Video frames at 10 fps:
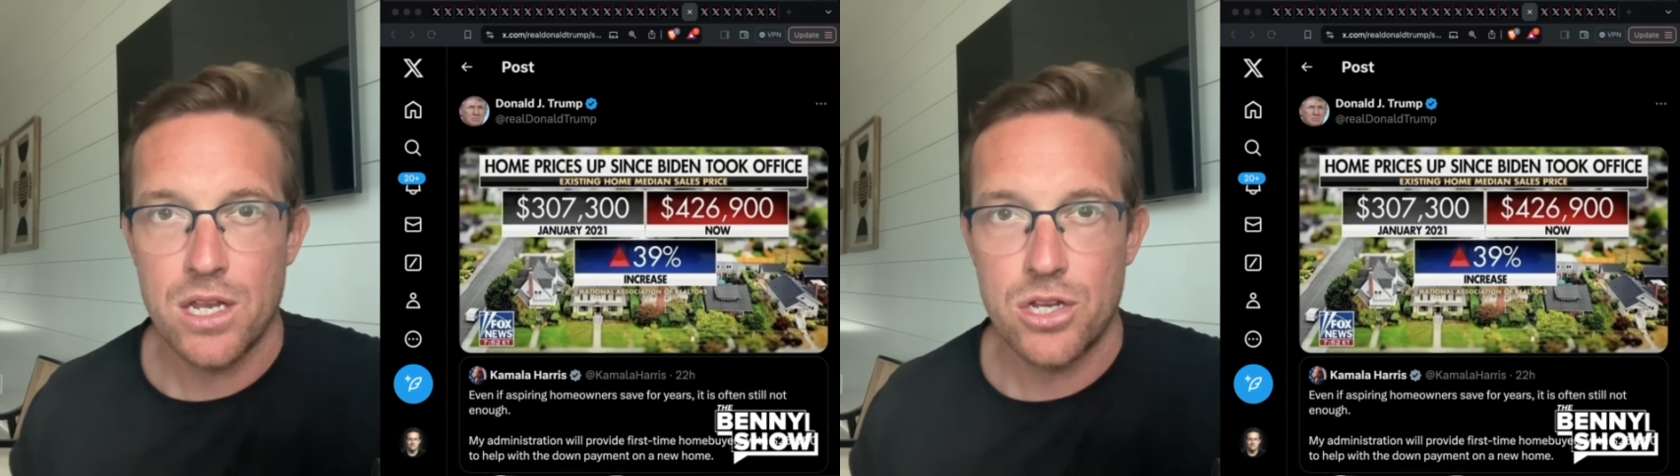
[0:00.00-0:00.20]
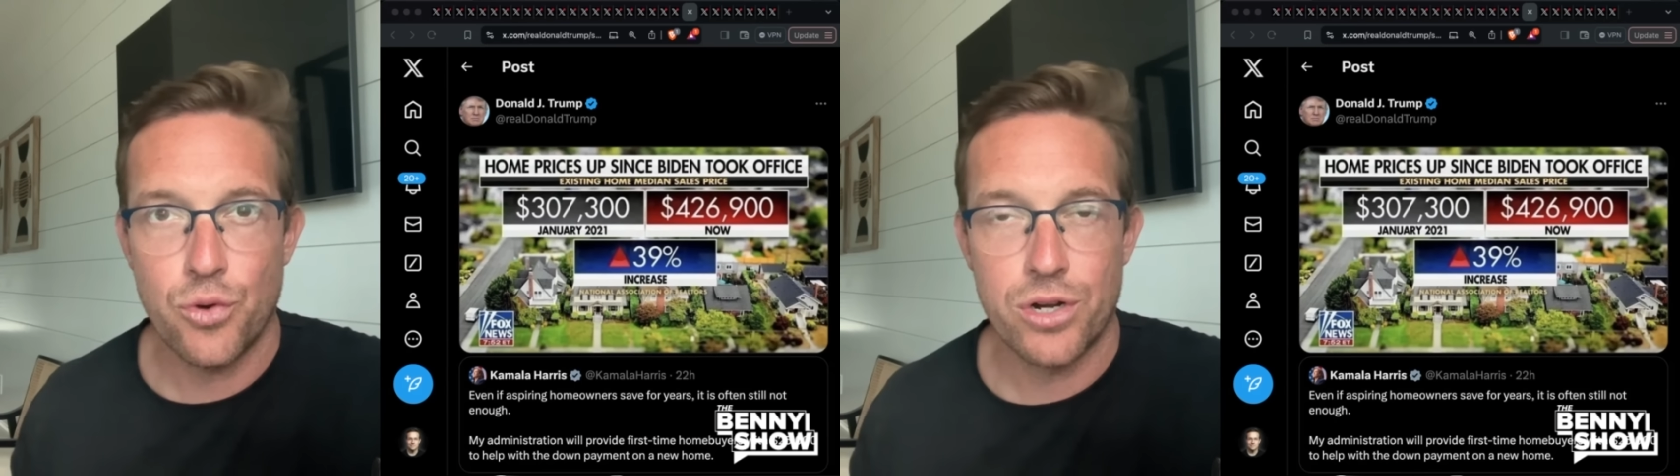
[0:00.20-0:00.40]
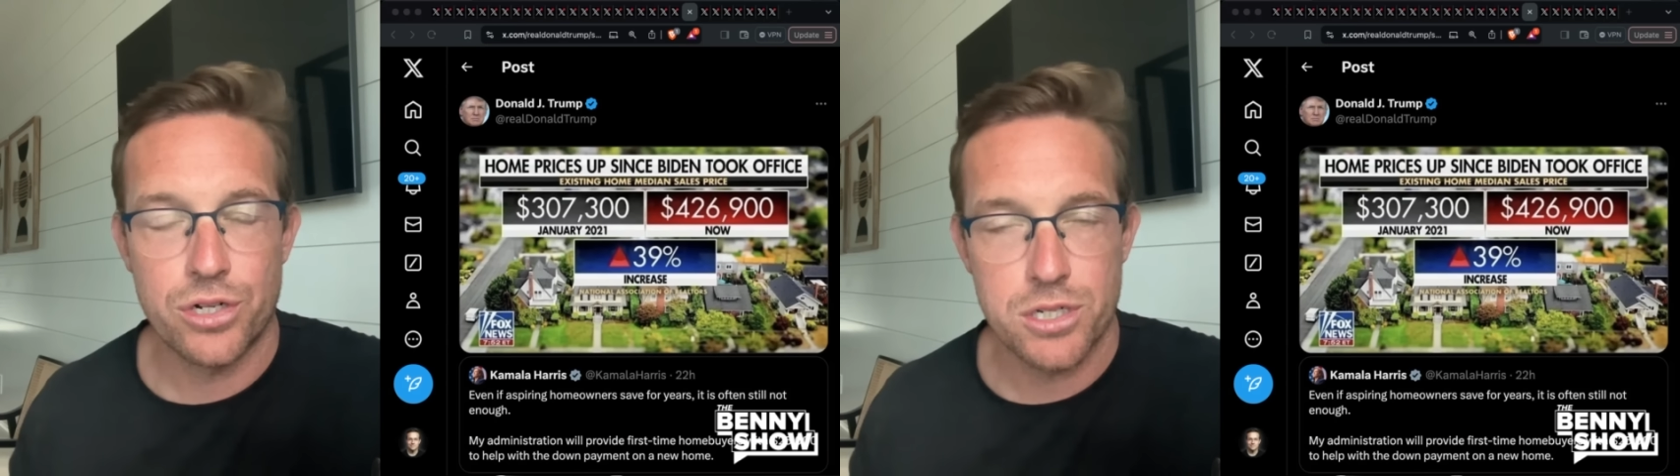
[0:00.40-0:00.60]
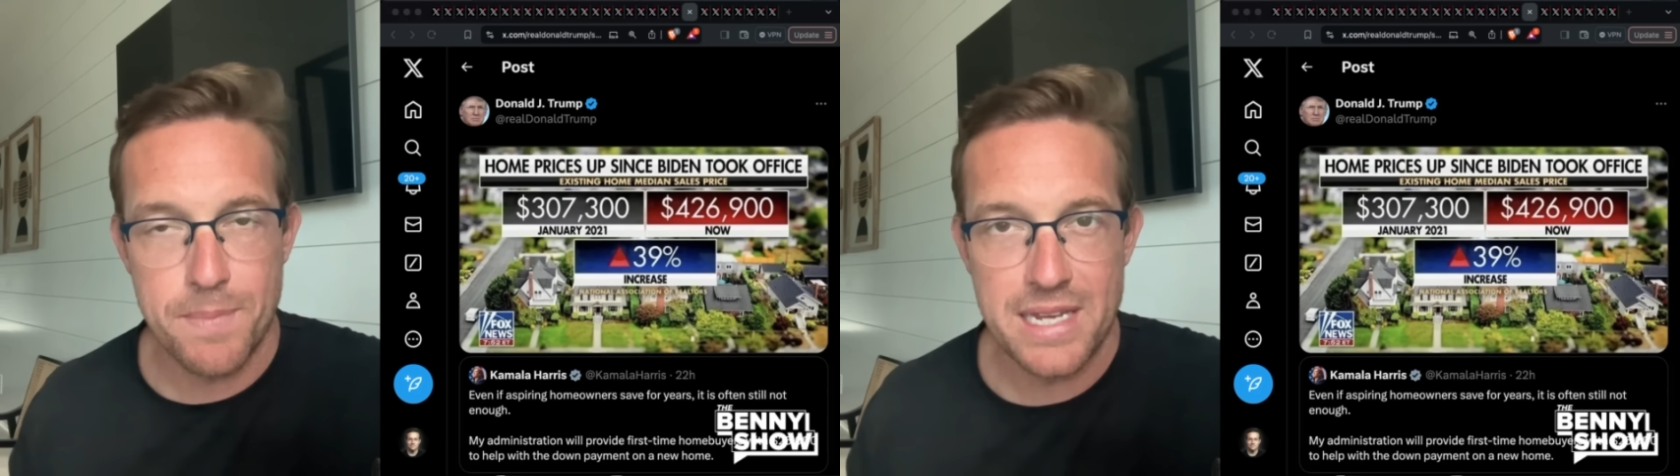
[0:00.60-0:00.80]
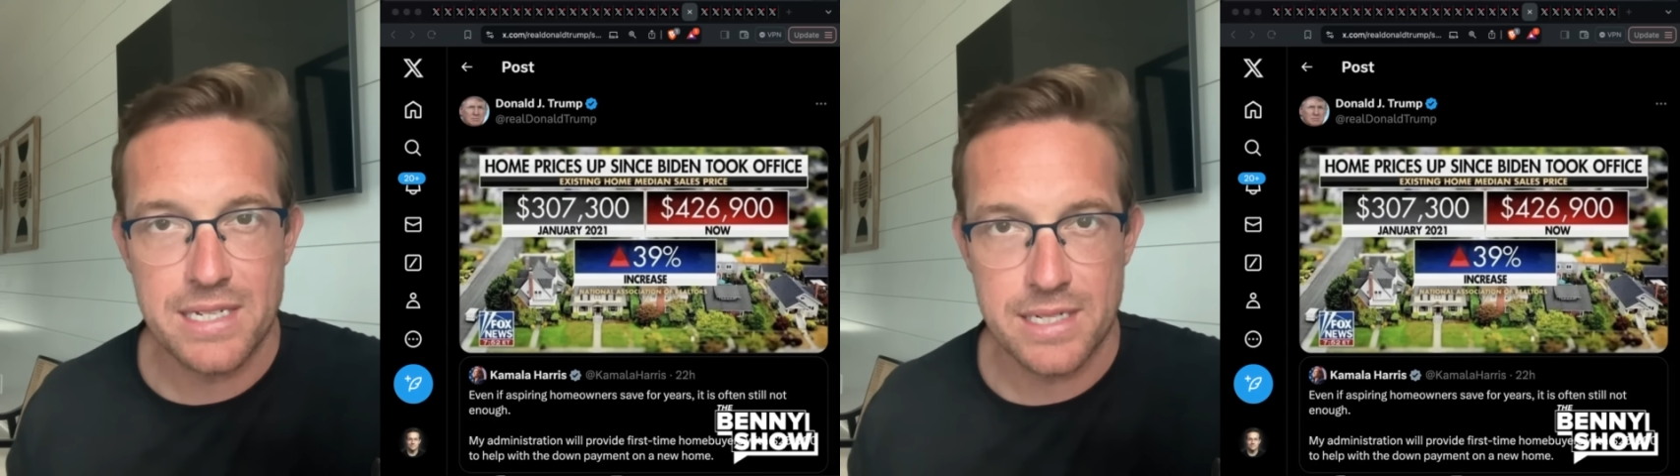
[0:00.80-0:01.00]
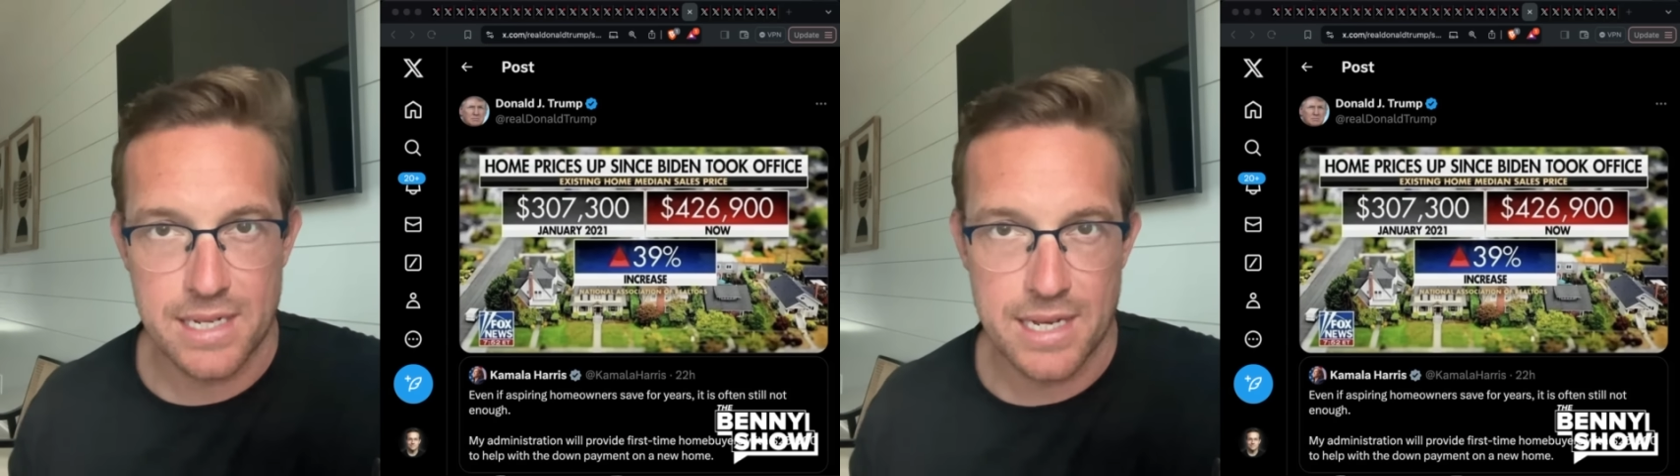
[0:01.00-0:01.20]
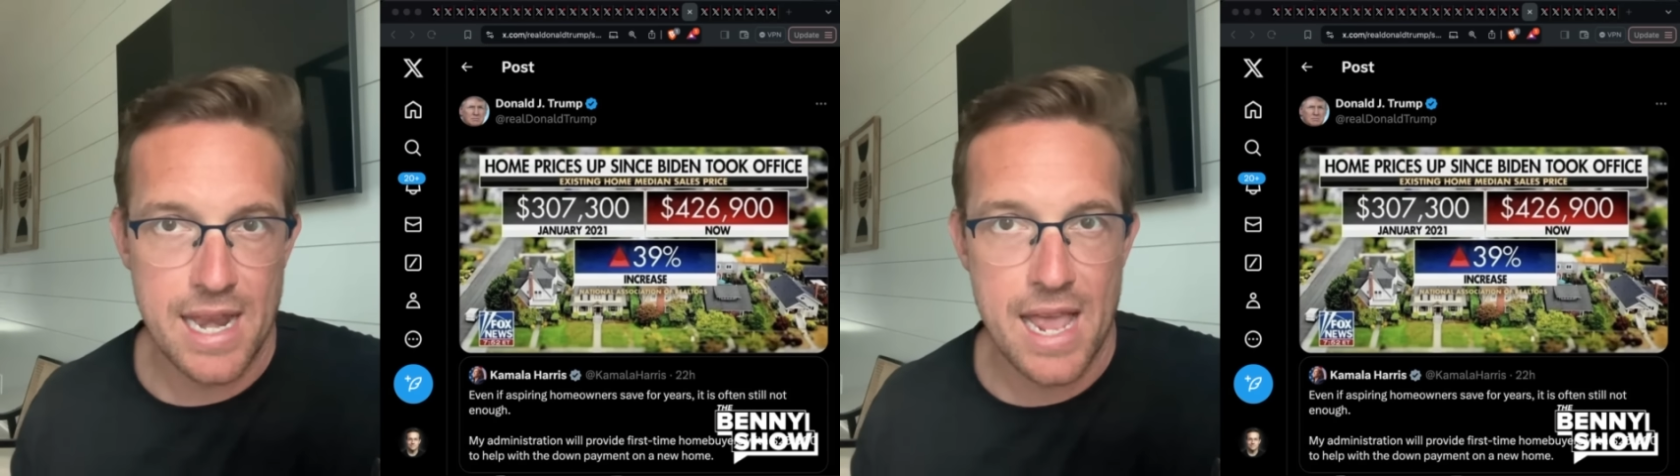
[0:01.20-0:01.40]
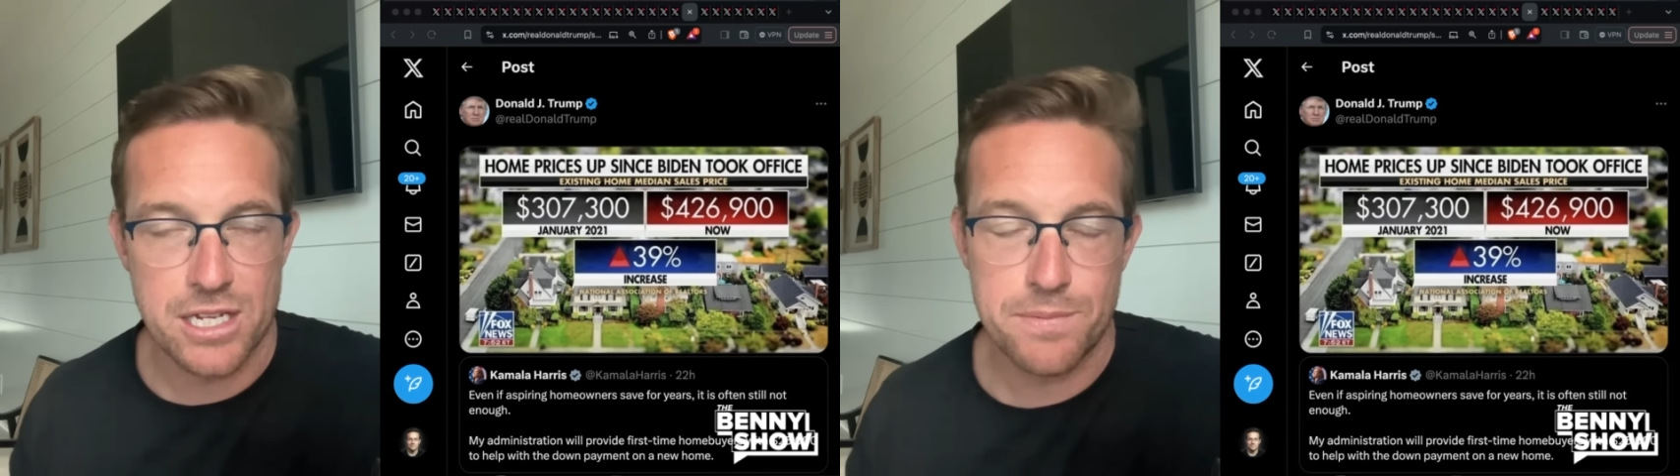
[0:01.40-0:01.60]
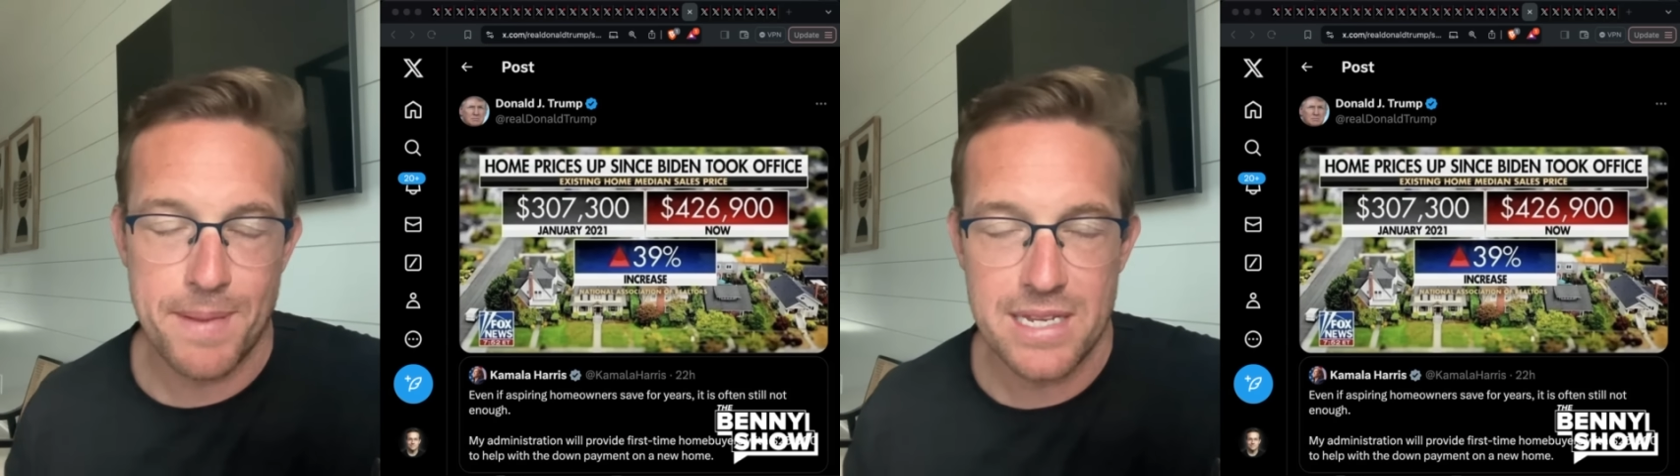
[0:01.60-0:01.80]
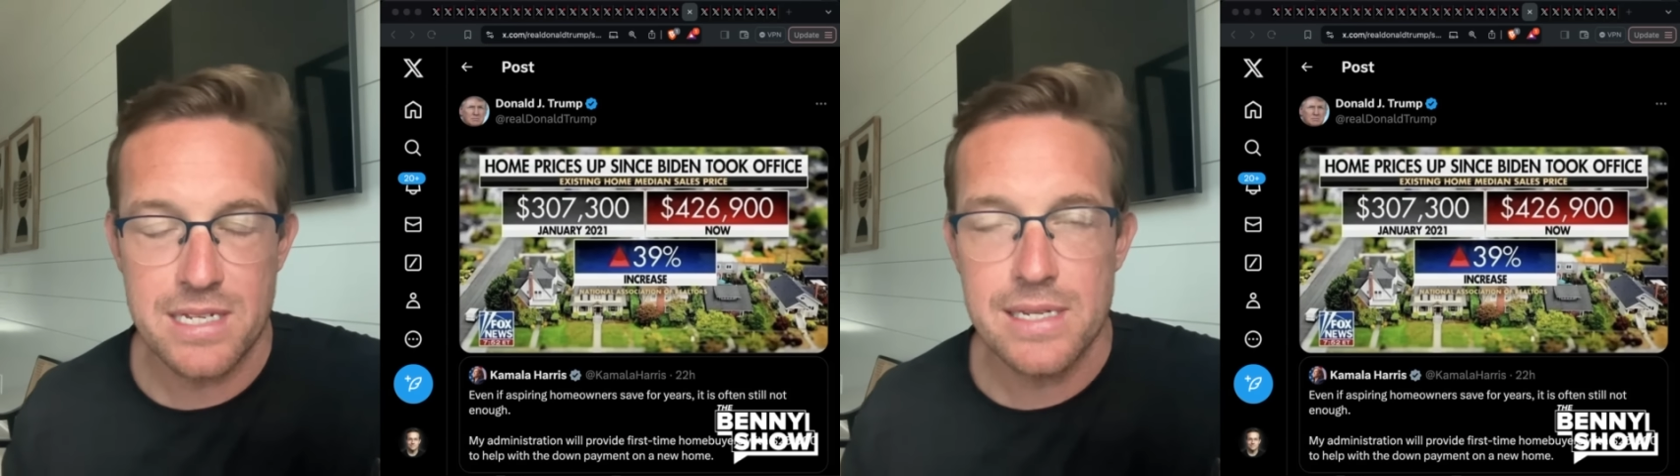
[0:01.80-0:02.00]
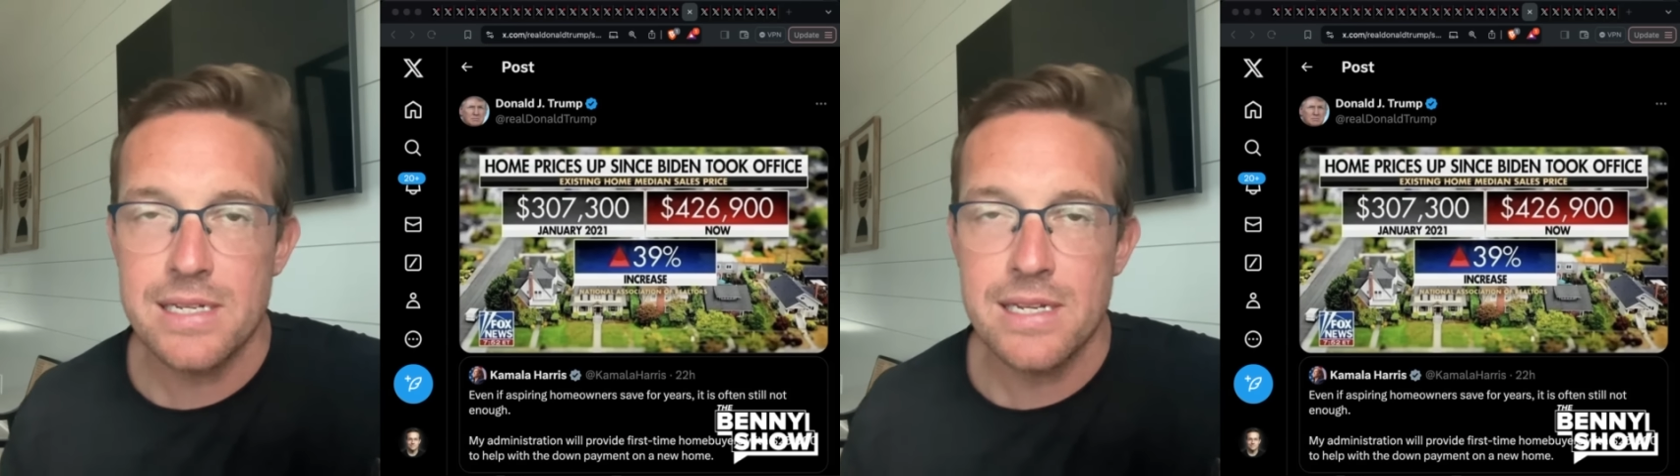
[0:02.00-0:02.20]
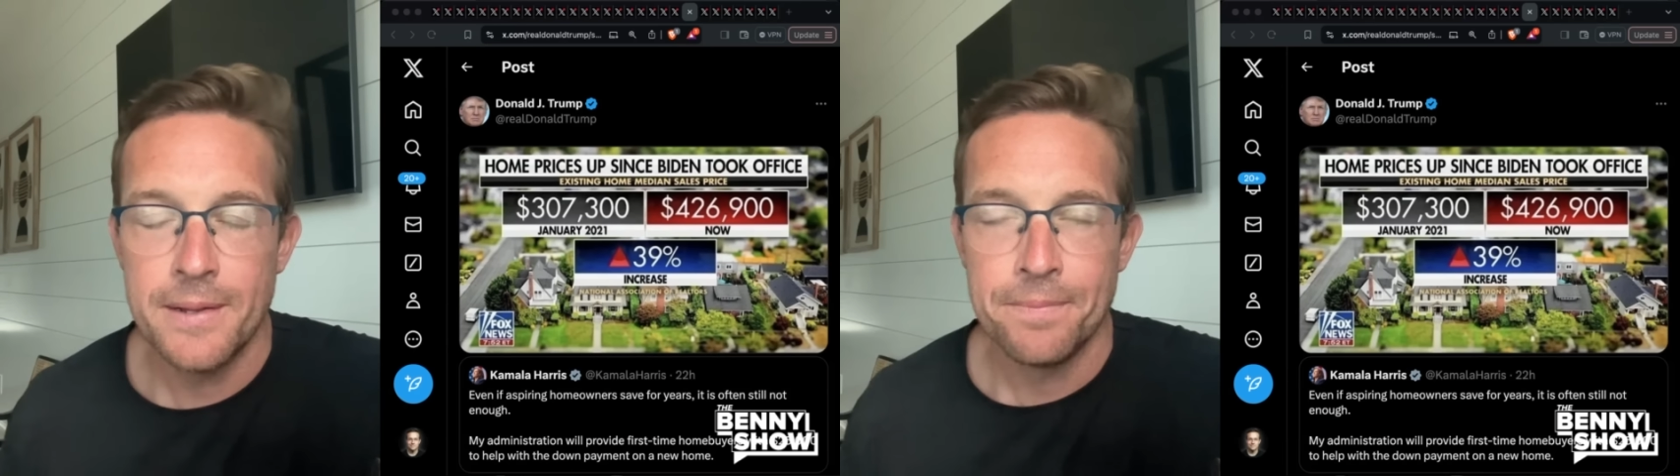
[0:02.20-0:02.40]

Twitter Spaces and an X Spaces